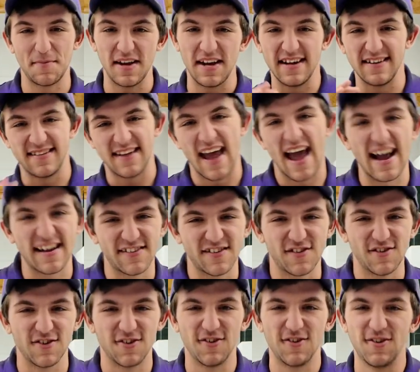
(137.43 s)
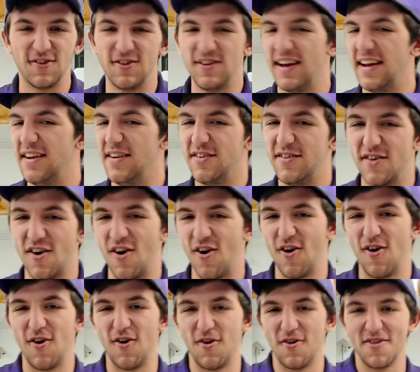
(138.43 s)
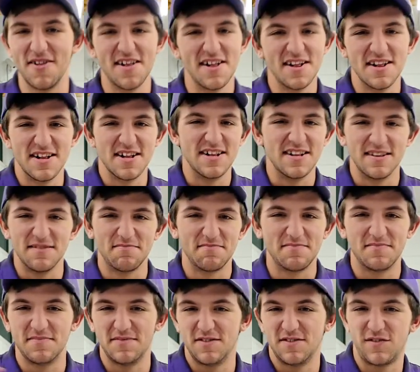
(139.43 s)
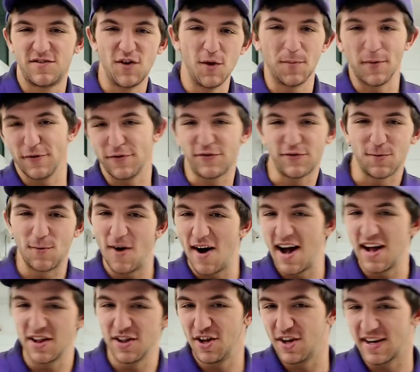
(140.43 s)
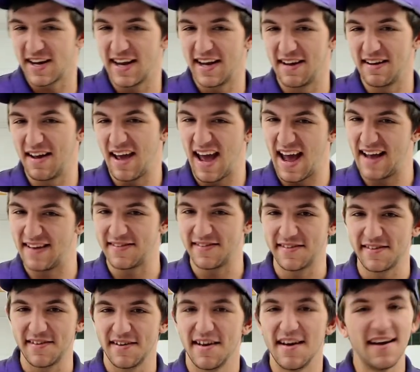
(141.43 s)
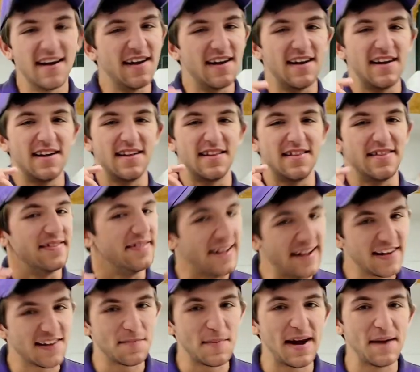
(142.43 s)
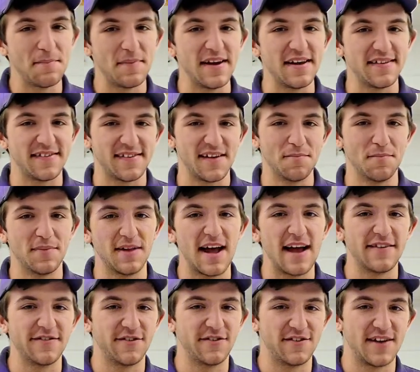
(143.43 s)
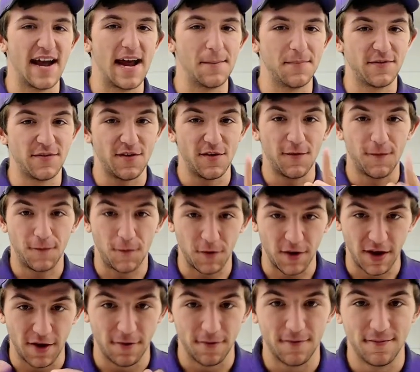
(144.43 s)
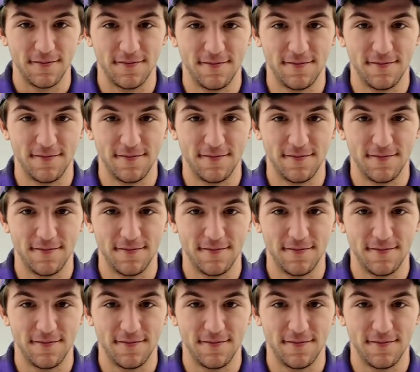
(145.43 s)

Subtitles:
to be tactical and all super SWAT looking-esque, these might be some blaster types for you.